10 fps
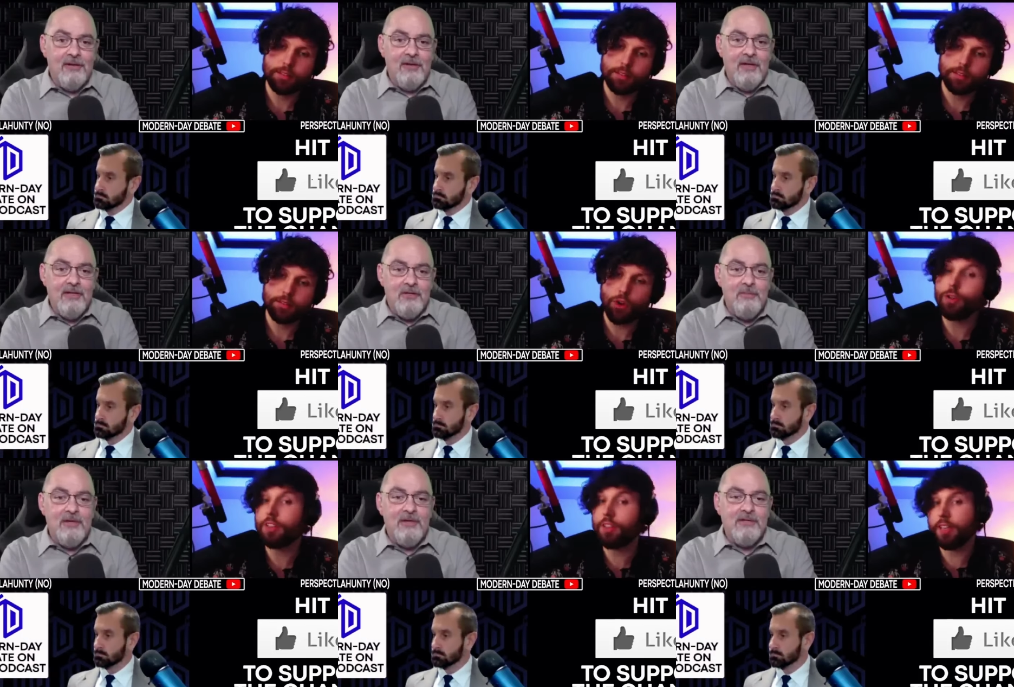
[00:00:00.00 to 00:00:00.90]
Speaker 1: His oh, human
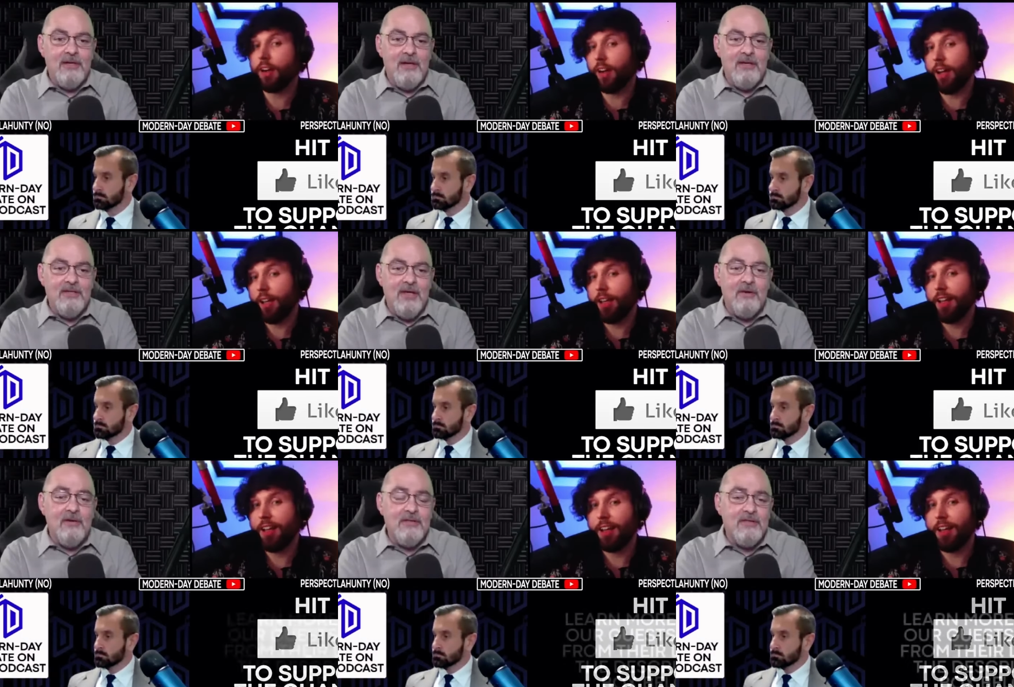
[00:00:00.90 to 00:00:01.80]
oh, is, uh, is there
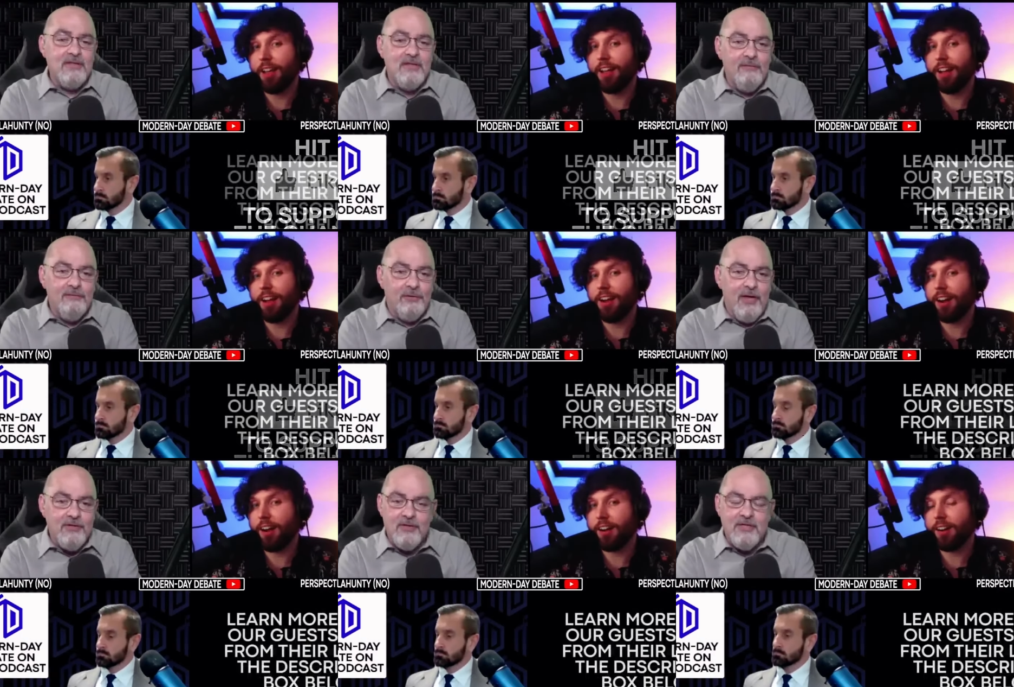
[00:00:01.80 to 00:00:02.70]
is the sinful
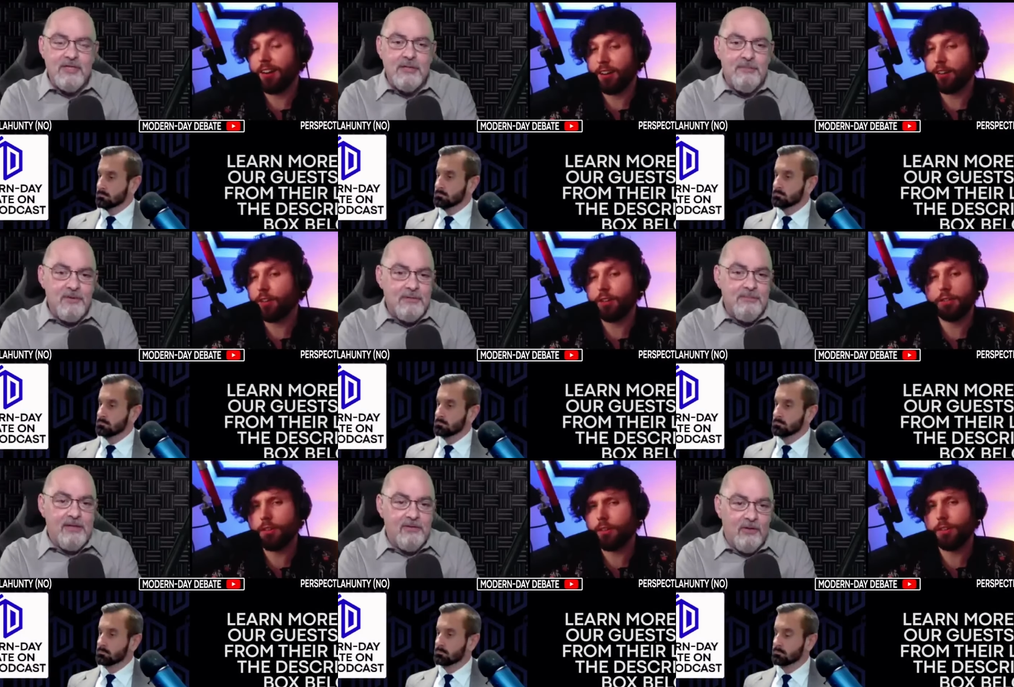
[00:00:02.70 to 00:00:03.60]
nature. This is supposed to be an
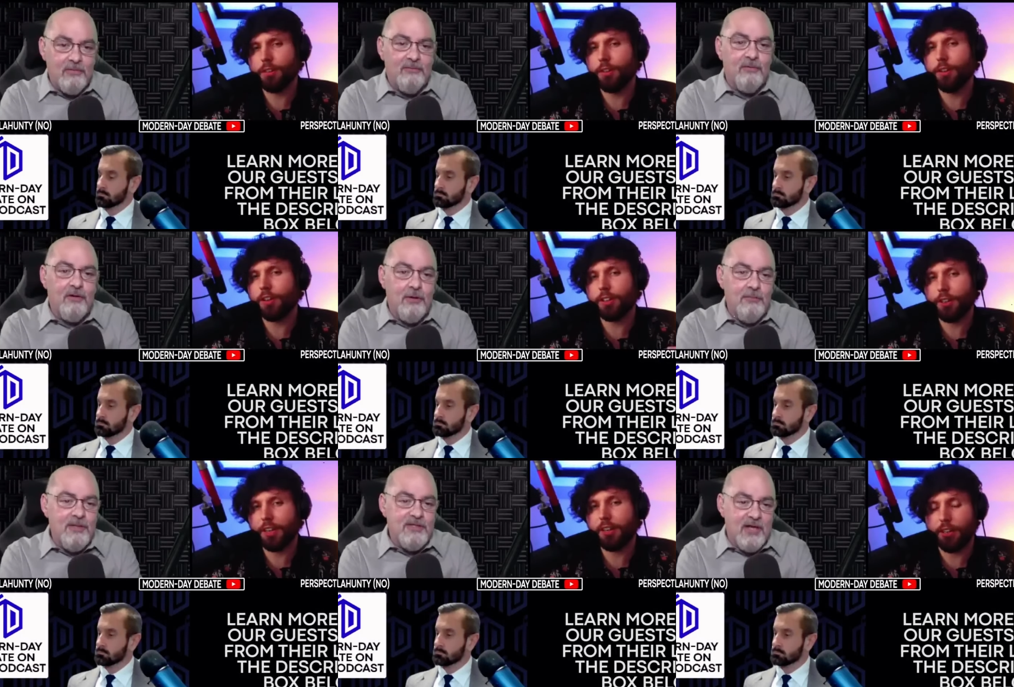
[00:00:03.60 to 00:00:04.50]
atonement no, no, for look, human look
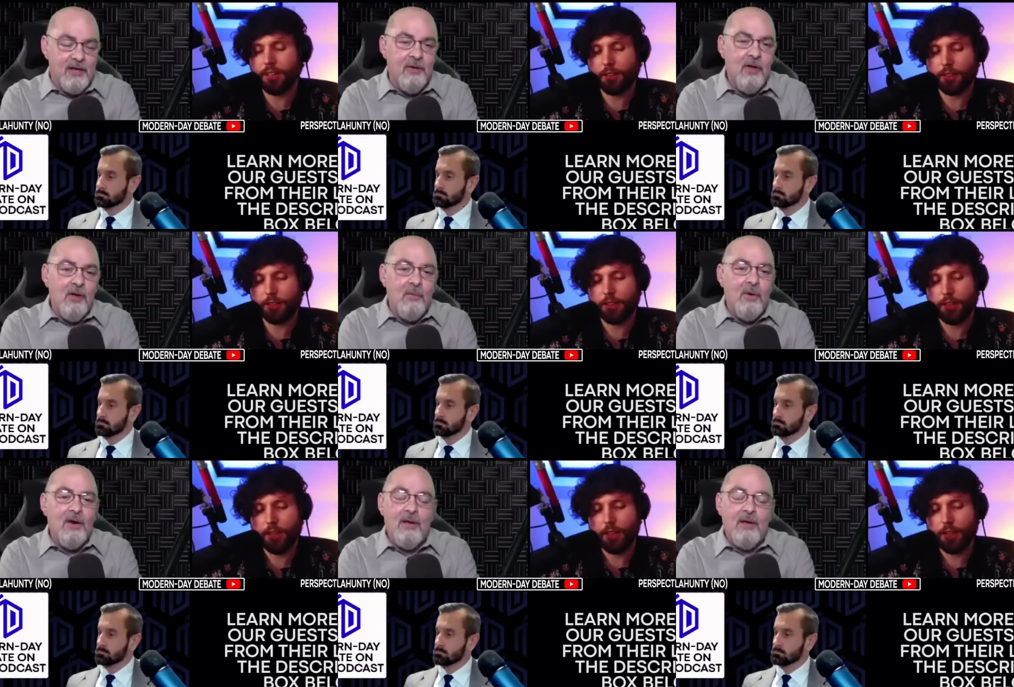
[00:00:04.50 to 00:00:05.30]
it, sin. The, where I'm